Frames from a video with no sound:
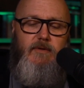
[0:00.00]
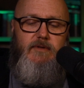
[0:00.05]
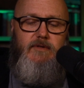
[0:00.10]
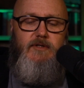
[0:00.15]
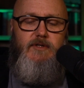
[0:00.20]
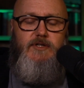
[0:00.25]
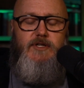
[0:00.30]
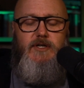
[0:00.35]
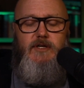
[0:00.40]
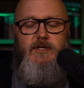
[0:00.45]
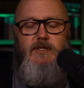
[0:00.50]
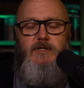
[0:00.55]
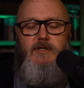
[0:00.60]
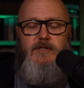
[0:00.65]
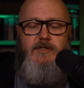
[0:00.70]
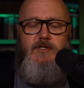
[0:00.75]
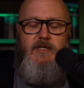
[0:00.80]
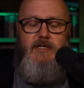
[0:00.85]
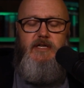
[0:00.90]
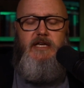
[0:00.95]
to
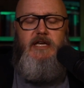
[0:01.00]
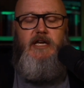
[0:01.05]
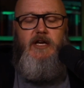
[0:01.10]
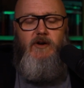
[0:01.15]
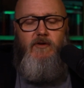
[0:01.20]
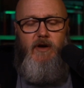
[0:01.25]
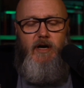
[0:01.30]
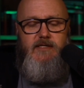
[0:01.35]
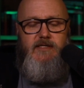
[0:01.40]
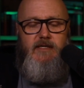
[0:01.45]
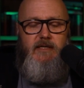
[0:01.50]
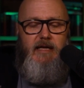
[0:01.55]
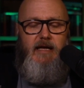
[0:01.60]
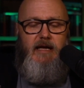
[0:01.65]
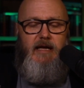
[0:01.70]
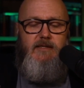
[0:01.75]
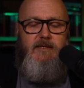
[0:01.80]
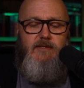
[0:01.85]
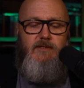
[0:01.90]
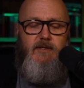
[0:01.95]
hear us and to
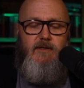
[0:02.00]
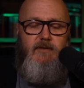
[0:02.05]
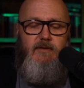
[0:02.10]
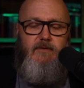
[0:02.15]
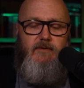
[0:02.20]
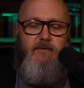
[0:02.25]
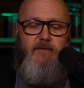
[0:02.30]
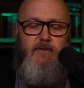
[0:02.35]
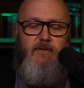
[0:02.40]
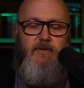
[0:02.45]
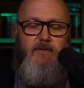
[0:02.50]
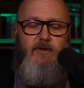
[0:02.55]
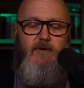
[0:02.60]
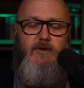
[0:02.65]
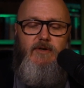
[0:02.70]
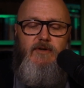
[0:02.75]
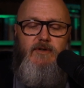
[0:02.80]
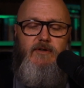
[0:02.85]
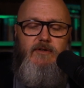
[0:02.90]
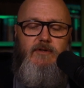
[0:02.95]
answer
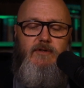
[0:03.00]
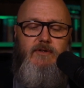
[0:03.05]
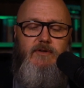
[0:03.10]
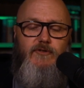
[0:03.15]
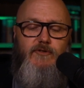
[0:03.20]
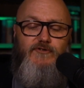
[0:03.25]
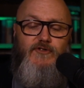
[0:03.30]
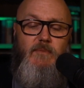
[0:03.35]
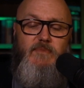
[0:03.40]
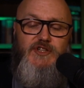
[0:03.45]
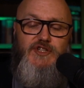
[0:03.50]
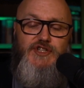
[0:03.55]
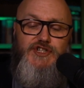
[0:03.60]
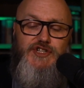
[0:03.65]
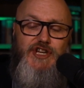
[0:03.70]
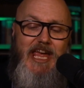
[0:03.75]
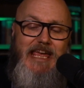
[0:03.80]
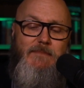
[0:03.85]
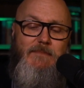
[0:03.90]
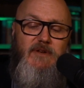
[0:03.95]
from the
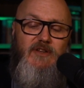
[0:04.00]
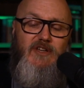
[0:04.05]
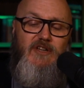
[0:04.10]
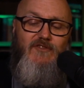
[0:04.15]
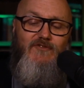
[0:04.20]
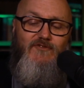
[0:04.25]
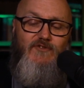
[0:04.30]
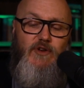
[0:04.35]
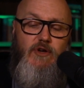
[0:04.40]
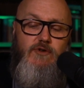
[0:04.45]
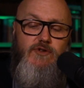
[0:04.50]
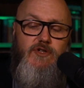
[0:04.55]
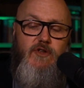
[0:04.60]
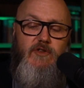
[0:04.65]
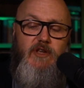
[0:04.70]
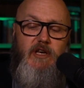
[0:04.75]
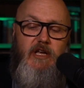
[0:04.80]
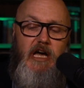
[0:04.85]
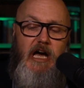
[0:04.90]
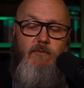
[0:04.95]
shame and confusion
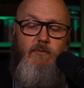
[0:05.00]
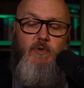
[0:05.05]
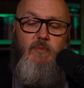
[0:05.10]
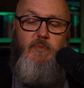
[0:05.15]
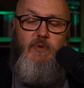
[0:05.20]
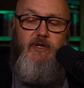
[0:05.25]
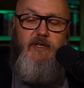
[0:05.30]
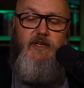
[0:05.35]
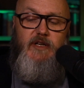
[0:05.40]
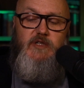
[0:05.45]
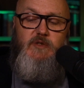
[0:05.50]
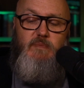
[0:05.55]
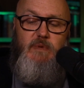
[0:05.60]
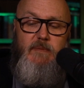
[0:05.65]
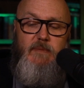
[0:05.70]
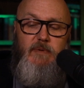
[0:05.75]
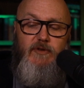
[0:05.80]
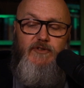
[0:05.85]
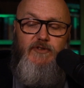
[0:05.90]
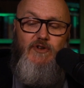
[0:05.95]
that God will put his
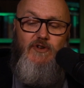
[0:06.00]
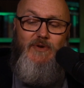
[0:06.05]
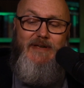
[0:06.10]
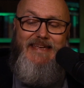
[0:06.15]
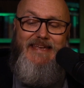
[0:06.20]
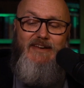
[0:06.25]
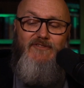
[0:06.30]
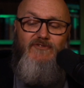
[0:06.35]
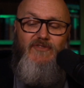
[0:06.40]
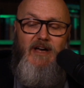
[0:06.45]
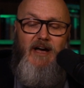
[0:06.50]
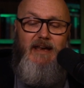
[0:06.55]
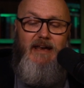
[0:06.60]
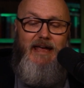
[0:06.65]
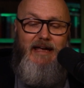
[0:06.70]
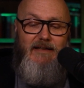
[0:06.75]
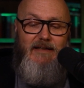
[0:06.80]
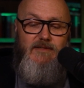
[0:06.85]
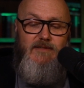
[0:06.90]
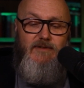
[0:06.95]
people to if not
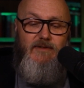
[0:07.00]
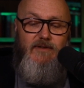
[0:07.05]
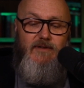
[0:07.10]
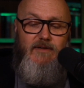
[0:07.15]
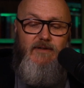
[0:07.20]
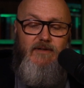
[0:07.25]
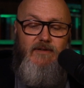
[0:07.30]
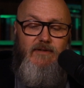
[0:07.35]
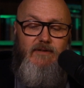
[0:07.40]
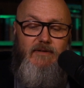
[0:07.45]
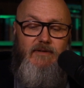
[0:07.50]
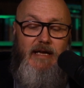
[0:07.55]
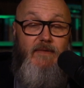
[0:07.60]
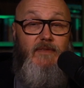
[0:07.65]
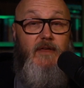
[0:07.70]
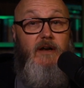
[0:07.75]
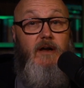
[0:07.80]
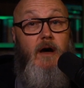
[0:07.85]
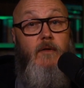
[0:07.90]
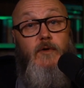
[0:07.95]
answered,
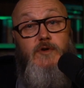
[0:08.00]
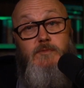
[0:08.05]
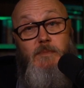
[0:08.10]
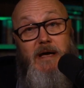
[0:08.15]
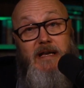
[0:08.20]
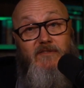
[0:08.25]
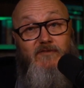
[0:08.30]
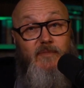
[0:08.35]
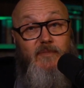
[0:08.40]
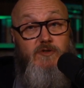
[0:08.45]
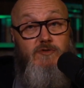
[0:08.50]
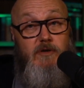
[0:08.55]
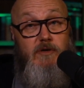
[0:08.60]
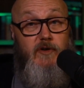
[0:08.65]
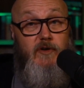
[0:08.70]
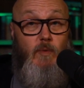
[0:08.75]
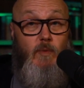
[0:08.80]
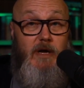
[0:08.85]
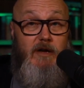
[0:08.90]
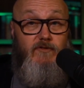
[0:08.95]
and that others might even be
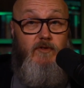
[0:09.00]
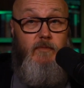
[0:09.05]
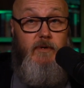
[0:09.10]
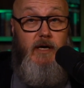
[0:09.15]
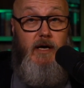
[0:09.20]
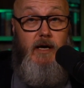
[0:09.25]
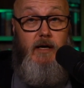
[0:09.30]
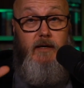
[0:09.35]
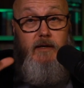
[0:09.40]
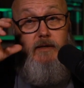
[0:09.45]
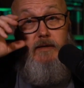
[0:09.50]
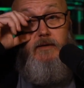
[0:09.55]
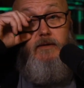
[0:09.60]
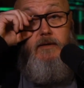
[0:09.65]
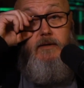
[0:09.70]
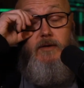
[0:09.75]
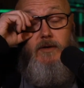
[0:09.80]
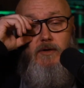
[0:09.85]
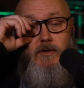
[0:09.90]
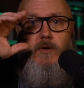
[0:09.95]
driven away from God.
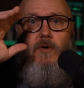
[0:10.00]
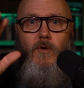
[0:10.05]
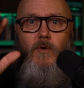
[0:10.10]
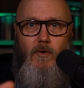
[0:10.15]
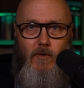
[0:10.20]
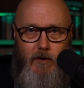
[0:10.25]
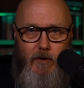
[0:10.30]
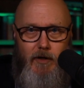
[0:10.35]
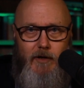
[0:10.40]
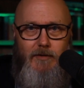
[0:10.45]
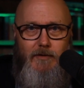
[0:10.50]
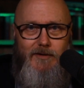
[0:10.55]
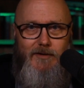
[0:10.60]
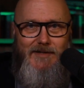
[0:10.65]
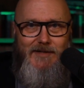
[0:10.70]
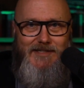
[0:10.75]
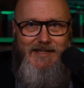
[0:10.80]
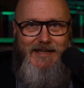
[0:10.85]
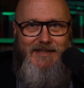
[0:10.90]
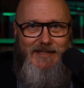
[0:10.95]
Or,
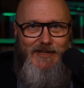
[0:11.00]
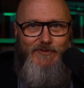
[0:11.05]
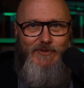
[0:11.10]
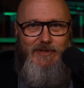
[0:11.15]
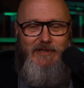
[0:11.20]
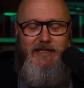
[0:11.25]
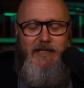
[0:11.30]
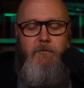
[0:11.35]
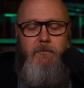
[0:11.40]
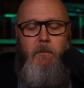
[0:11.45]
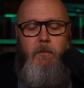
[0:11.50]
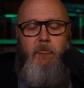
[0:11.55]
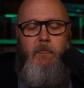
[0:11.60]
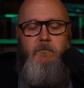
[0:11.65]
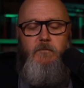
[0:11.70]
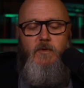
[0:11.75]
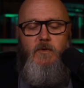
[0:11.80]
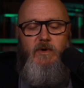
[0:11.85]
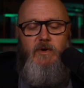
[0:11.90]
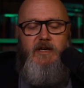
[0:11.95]
to say it differently,
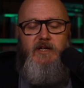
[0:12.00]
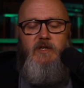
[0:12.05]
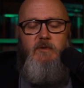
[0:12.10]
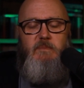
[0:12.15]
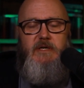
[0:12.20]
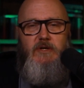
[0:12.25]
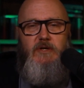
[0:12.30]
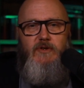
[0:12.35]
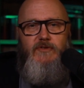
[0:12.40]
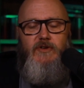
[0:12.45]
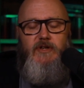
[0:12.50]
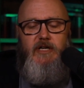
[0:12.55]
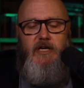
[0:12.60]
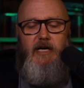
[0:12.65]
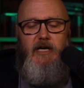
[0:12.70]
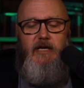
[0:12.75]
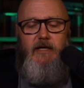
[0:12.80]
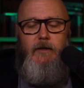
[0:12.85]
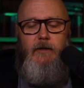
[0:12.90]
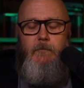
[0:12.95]
we can appeal to
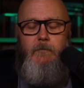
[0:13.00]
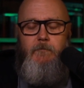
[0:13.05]
God